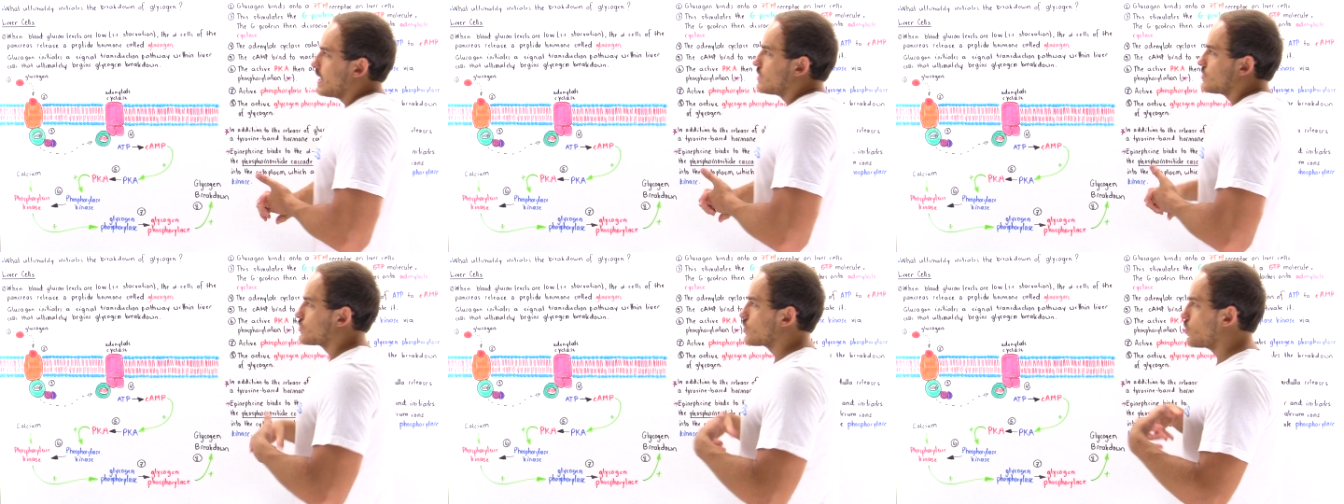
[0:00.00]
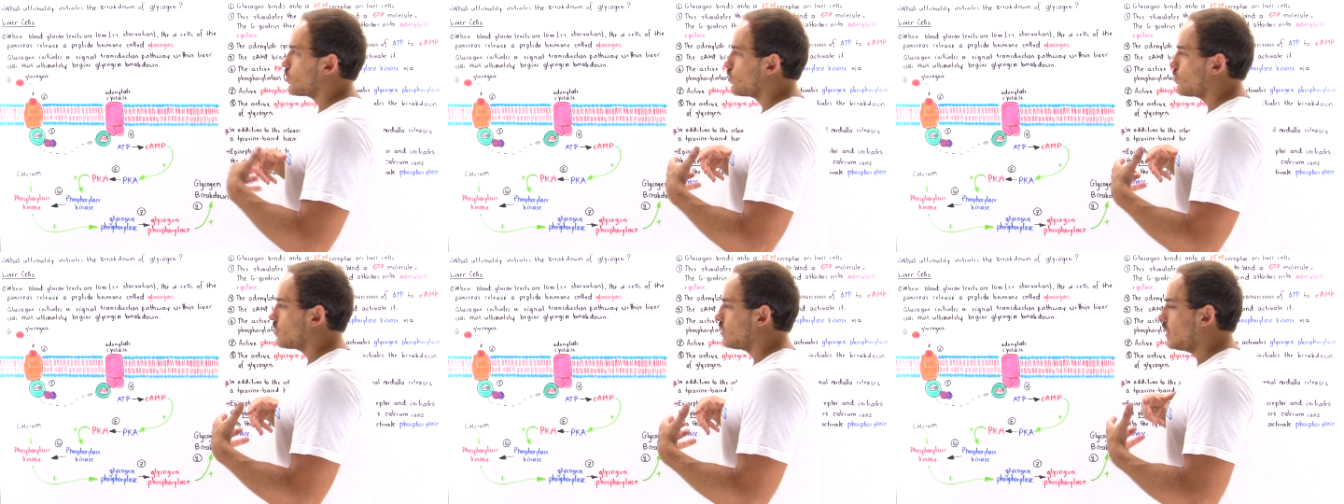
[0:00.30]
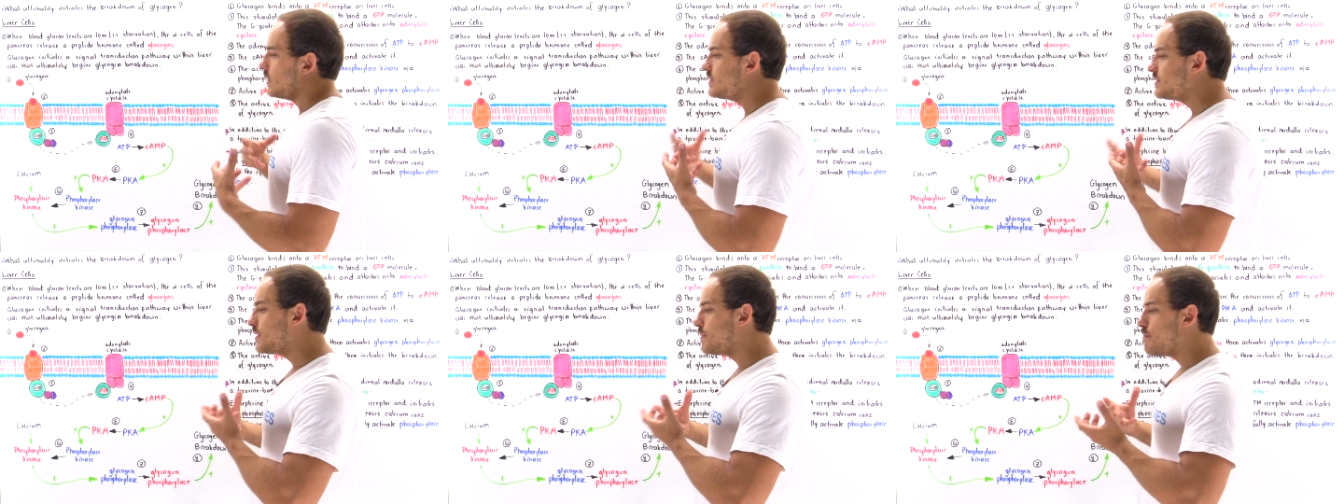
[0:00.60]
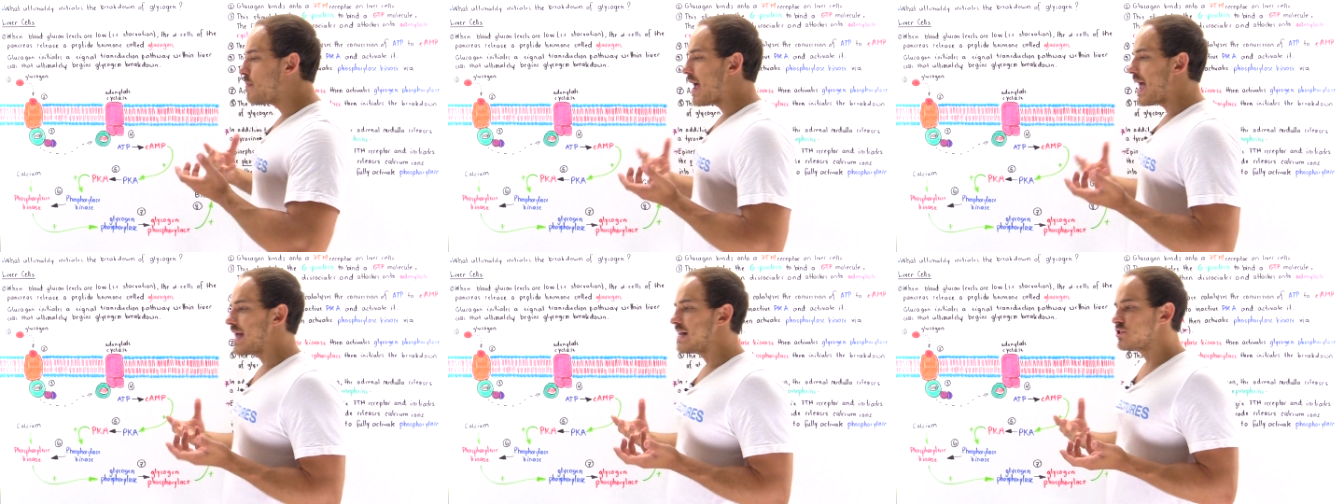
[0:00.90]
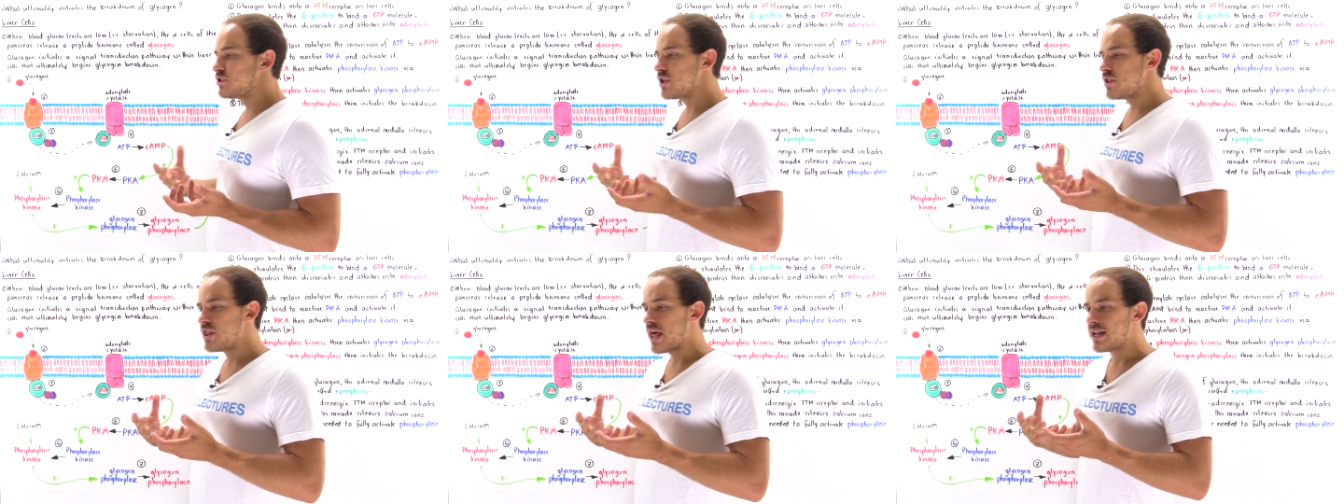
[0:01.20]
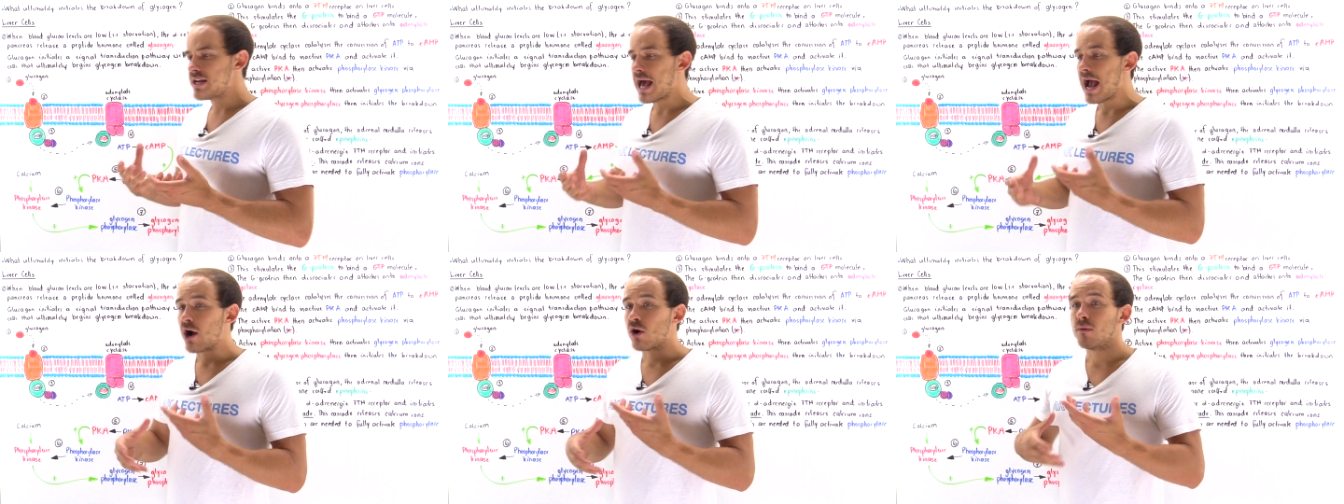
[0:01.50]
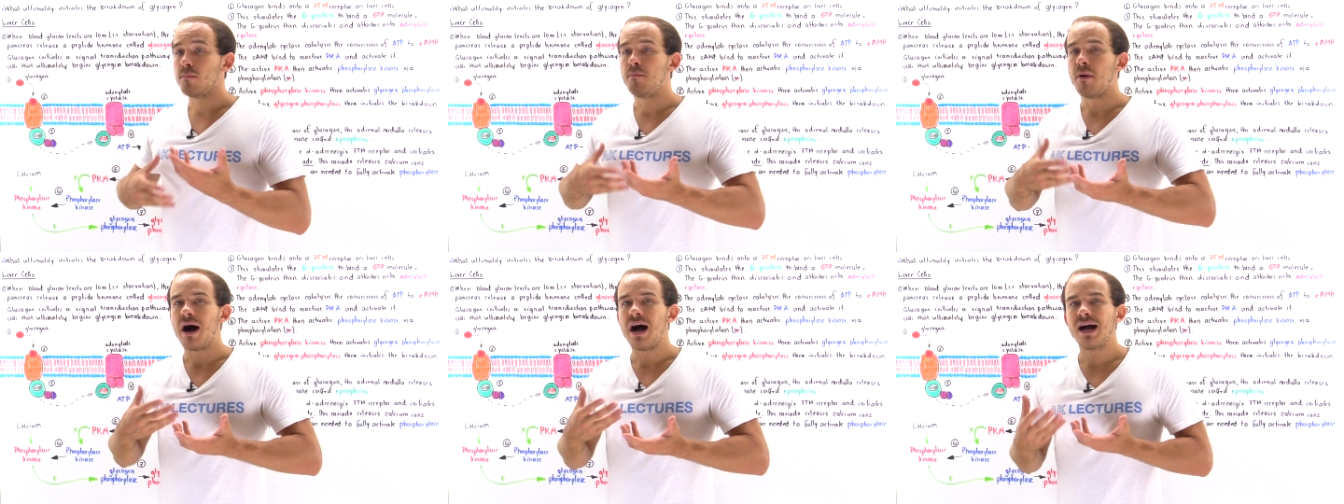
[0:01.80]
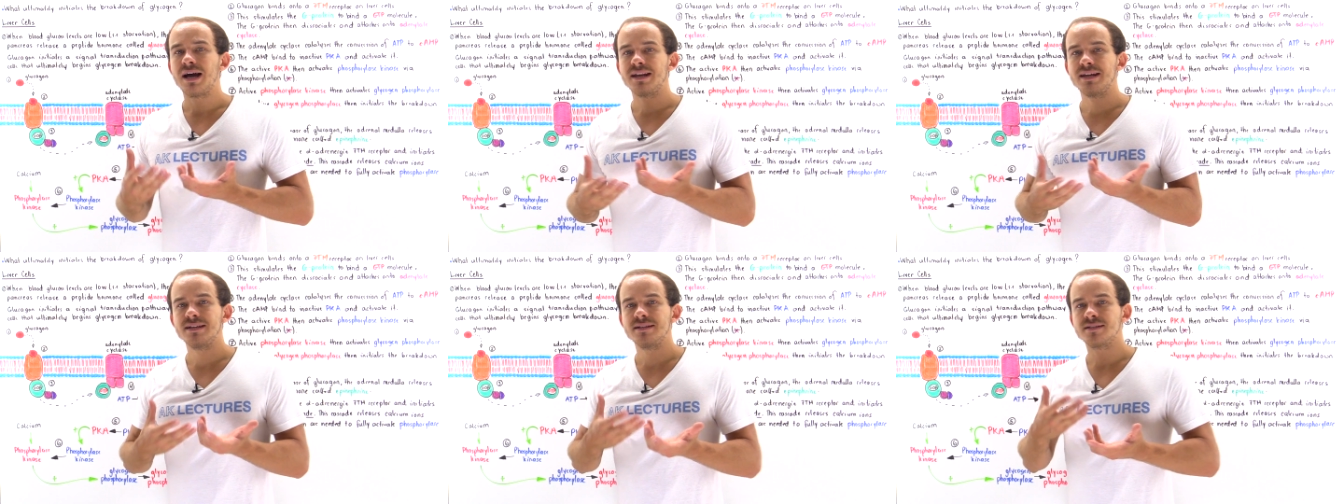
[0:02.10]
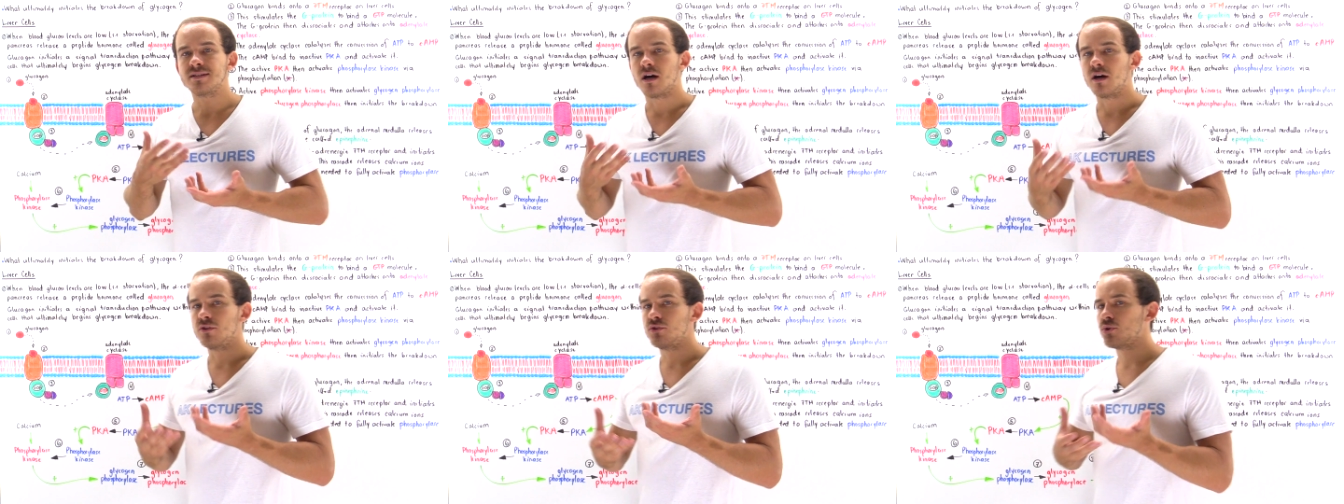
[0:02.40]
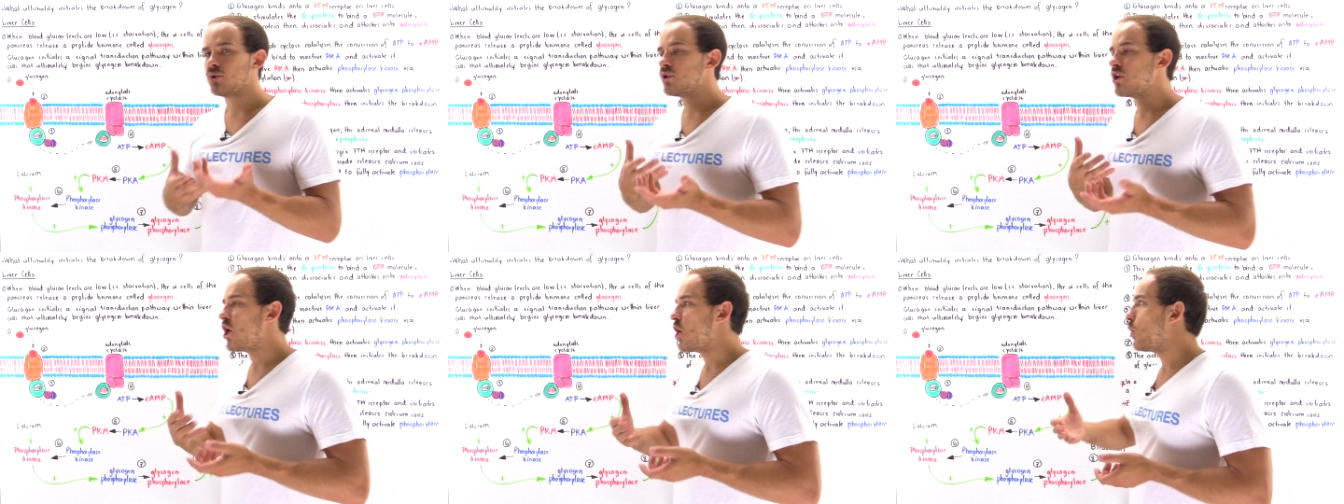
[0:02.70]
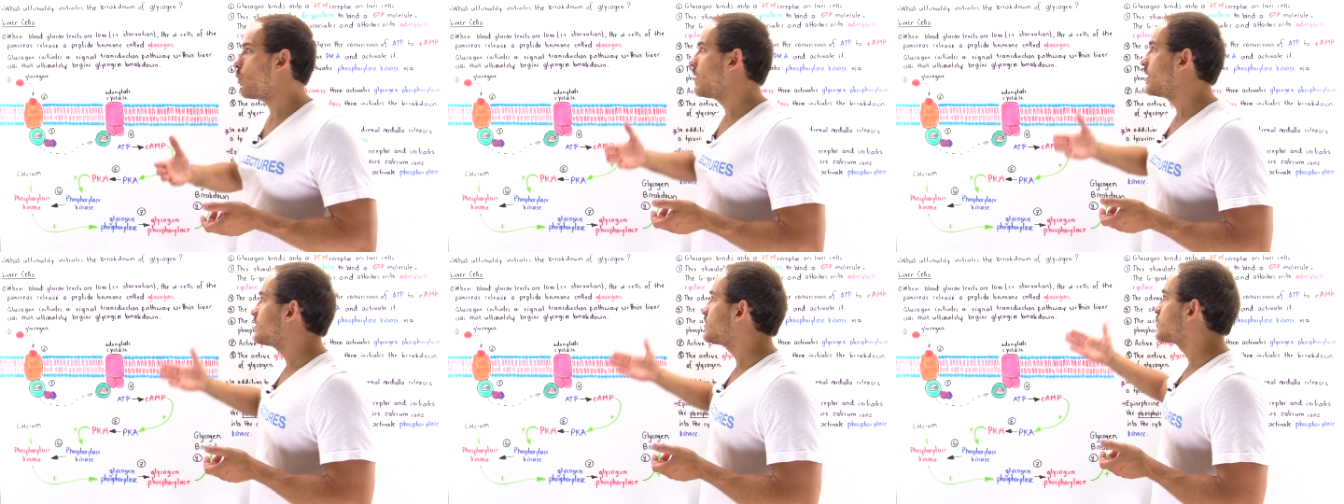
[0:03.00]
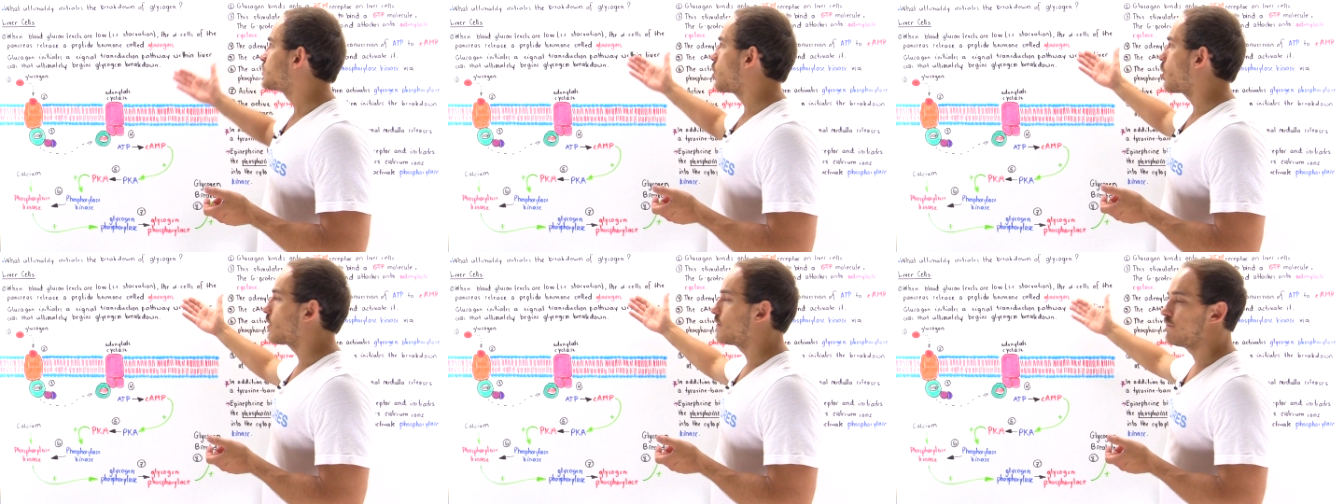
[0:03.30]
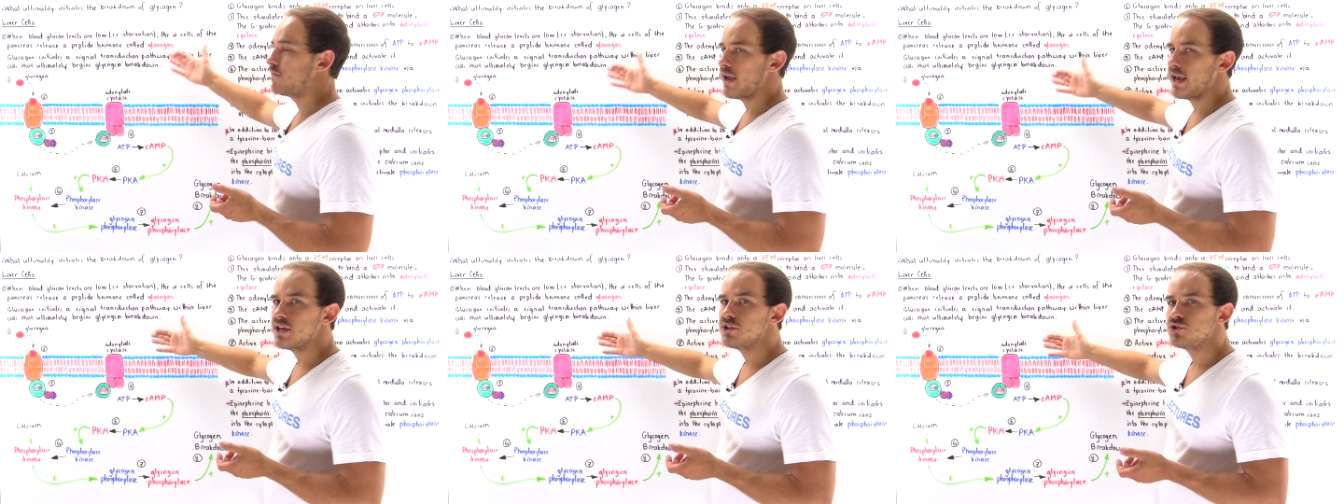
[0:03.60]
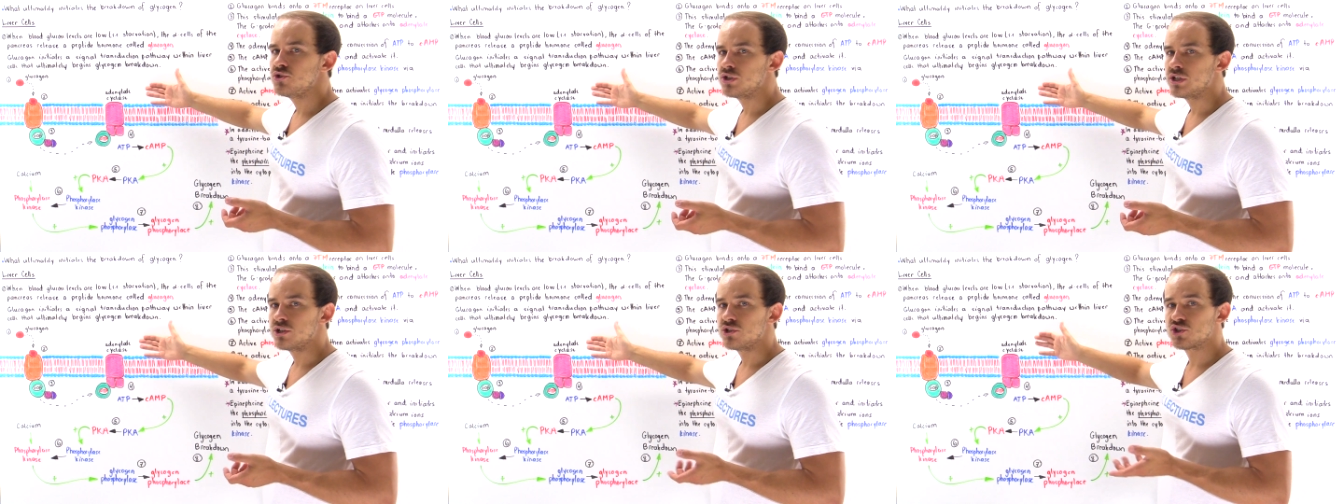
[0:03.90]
So let's imagine that our body's undergoing starvation,